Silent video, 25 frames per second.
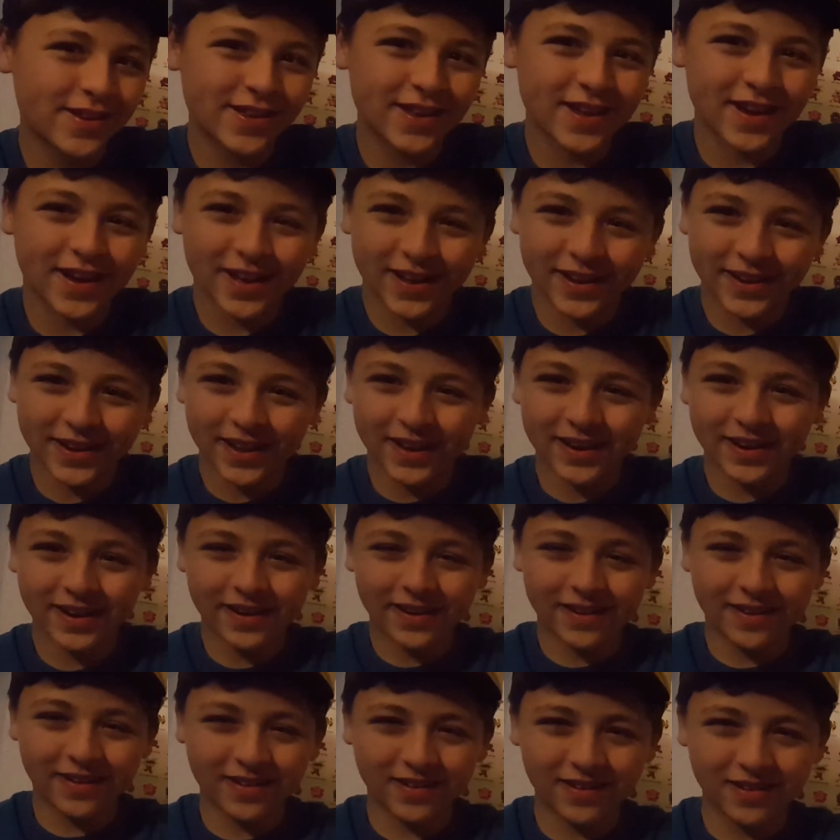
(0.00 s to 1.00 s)
Yeah, I got
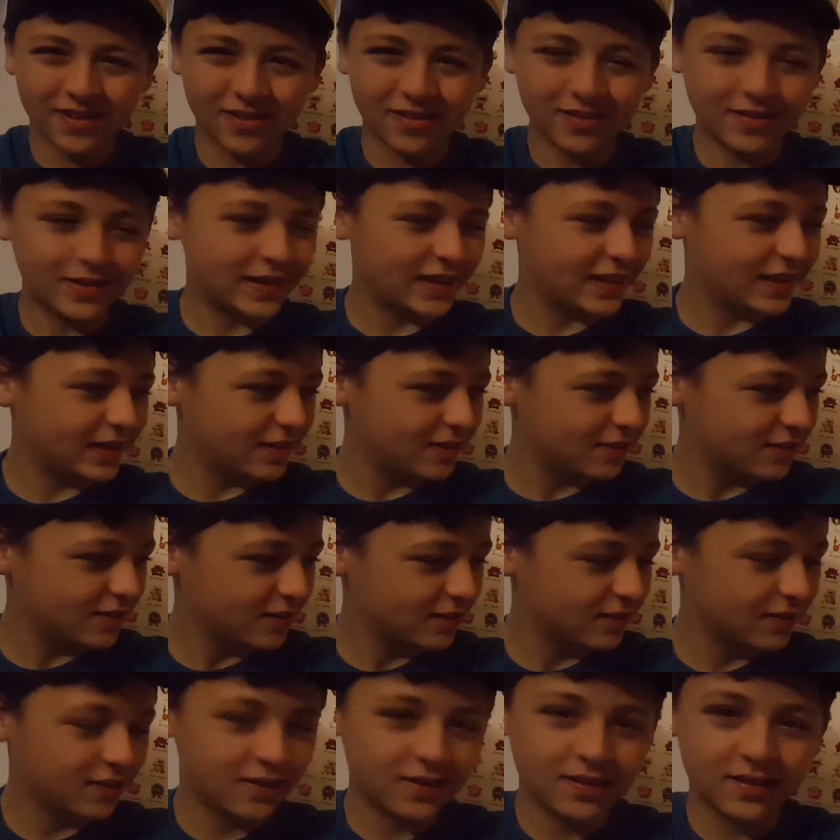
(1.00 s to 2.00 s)
it. Oh, wait.
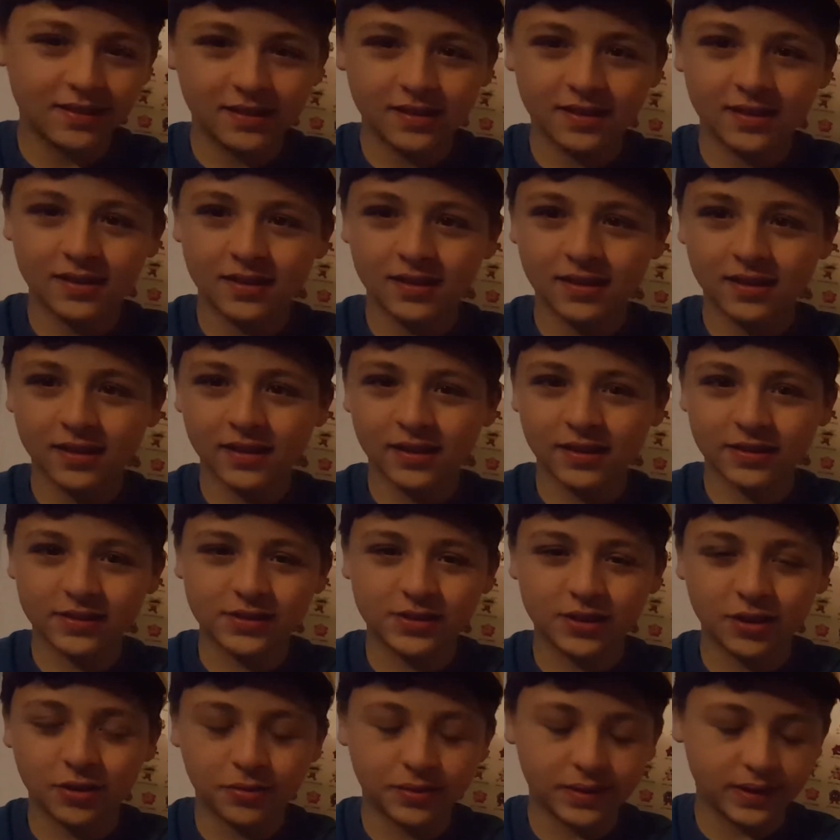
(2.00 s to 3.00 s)

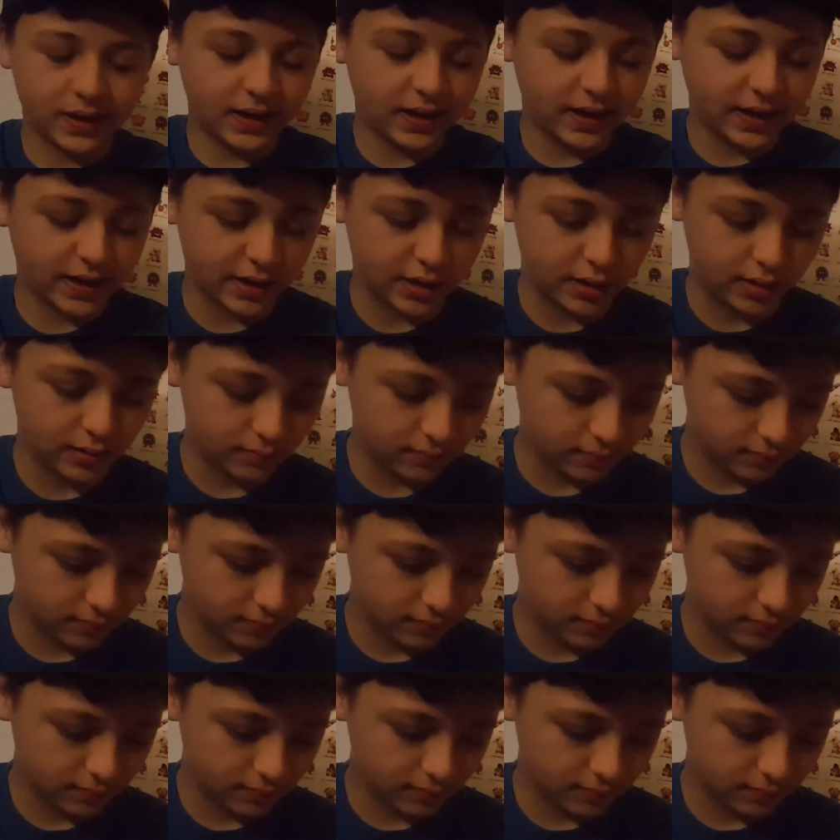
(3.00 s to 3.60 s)
There's no one here.